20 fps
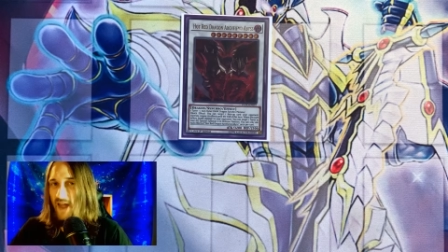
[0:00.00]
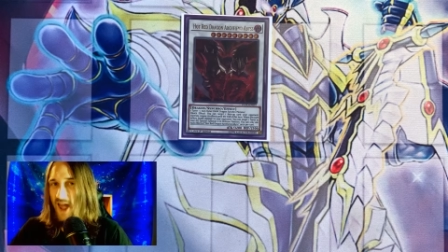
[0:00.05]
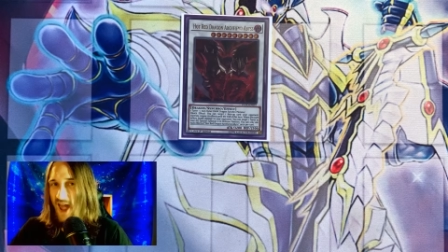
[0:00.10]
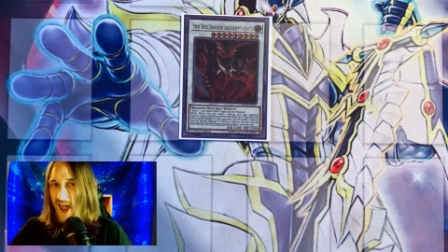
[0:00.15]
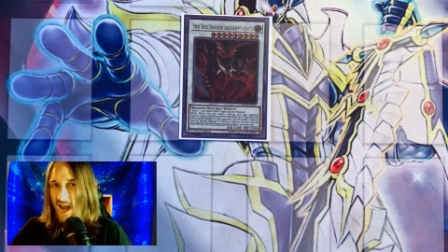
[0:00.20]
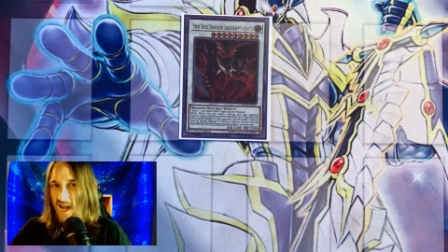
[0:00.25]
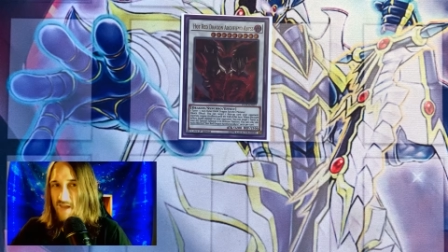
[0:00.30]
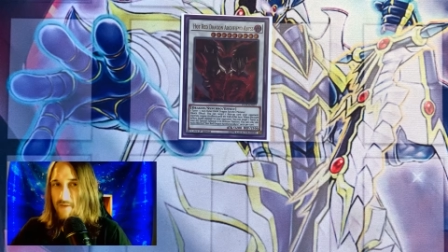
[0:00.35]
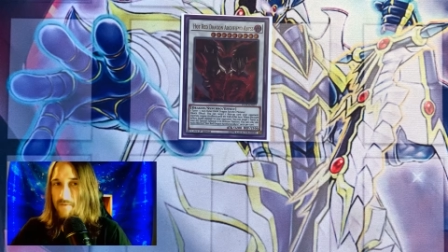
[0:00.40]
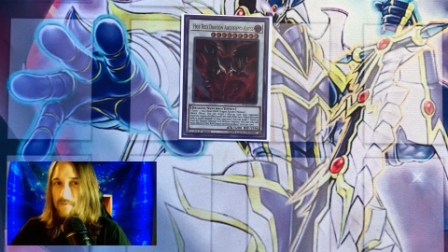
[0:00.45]

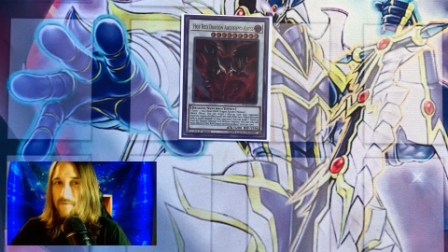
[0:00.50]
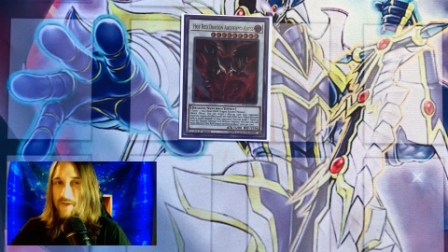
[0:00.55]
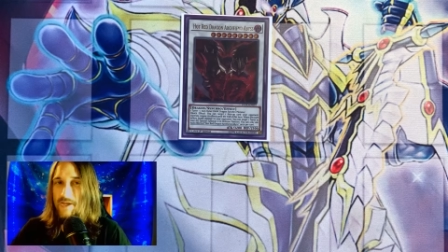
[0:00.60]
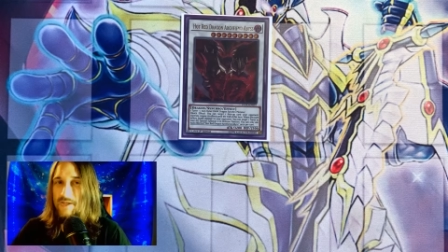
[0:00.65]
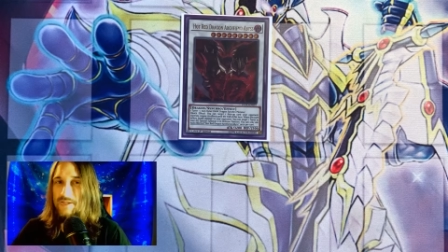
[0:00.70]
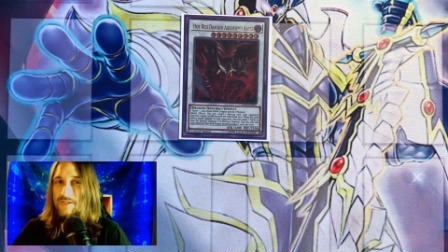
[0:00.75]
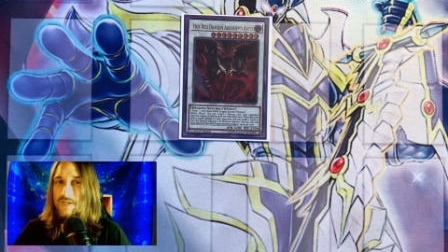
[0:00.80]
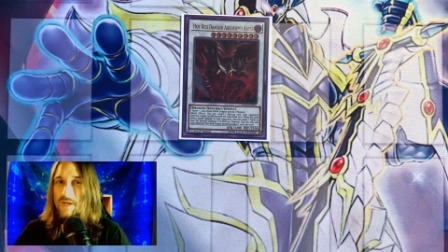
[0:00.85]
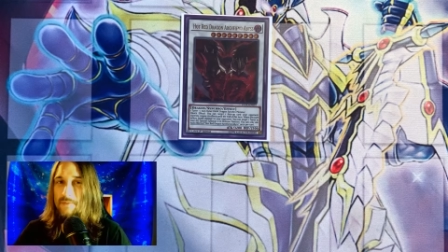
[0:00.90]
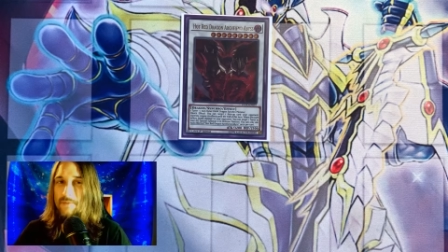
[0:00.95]
any
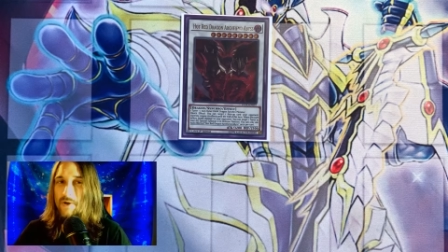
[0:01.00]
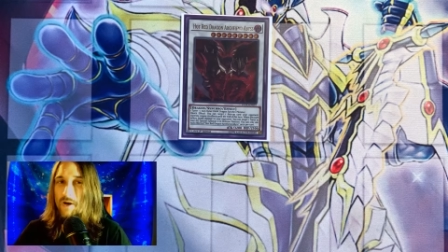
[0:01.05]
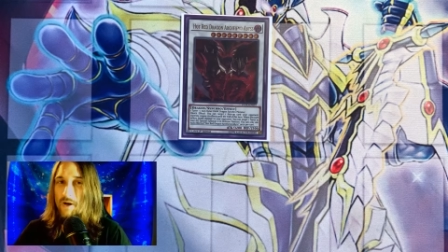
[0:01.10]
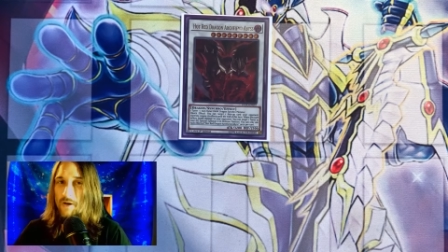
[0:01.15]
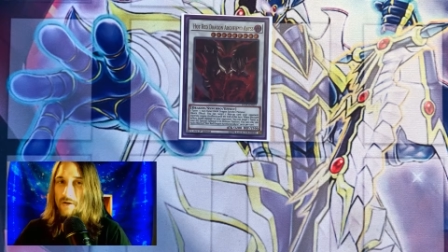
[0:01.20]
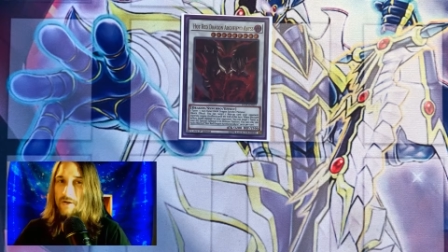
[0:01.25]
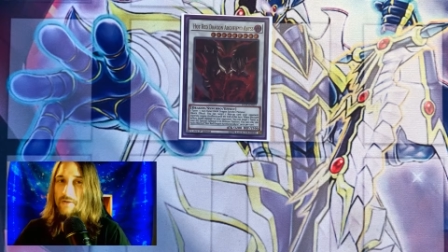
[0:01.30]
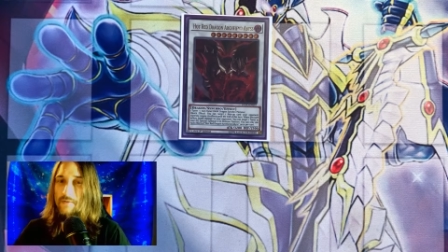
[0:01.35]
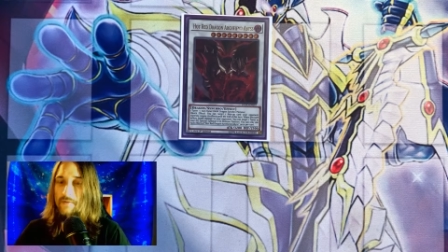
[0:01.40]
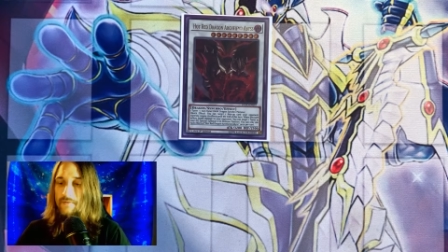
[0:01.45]
face-up
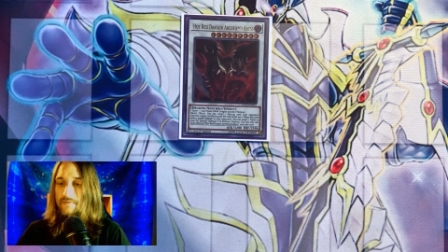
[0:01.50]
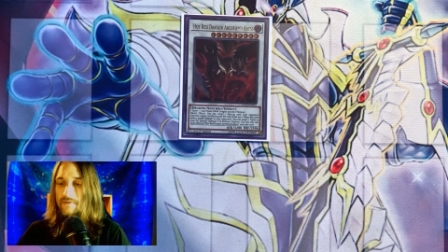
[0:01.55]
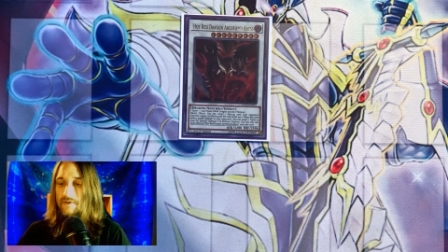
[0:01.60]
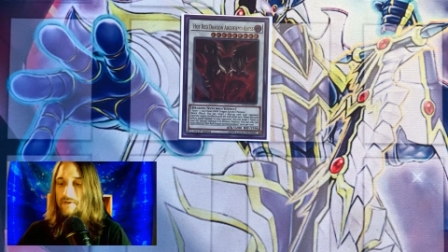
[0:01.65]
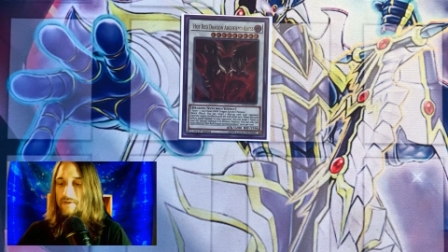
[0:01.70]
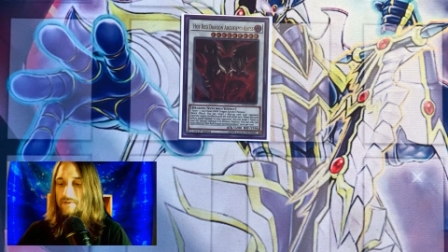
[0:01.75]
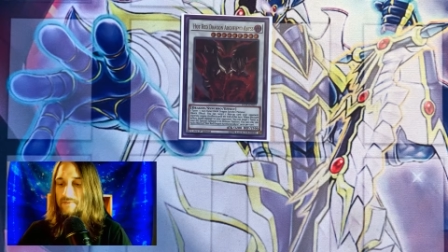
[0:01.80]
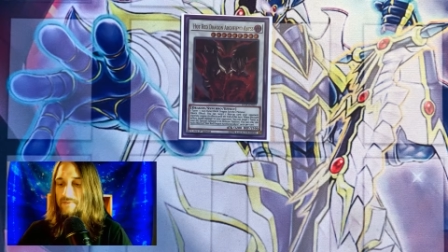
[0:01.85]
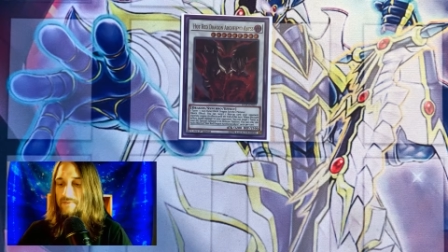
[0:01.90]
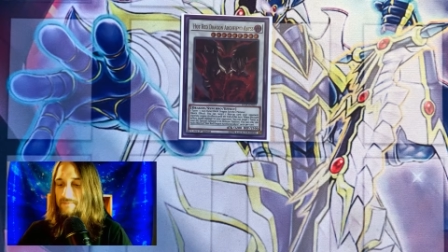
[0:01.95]
card on the
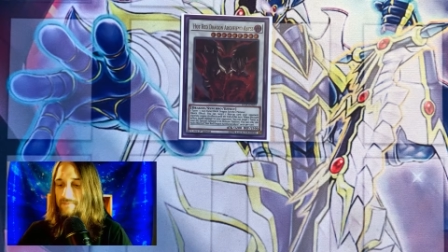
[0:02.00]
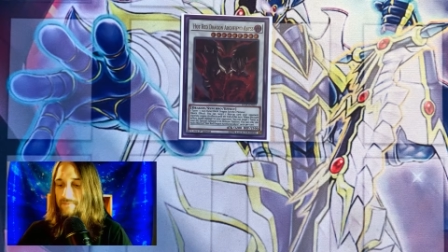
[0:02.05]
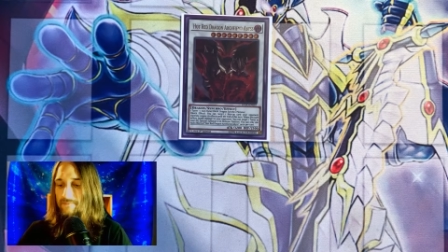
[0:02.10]
field,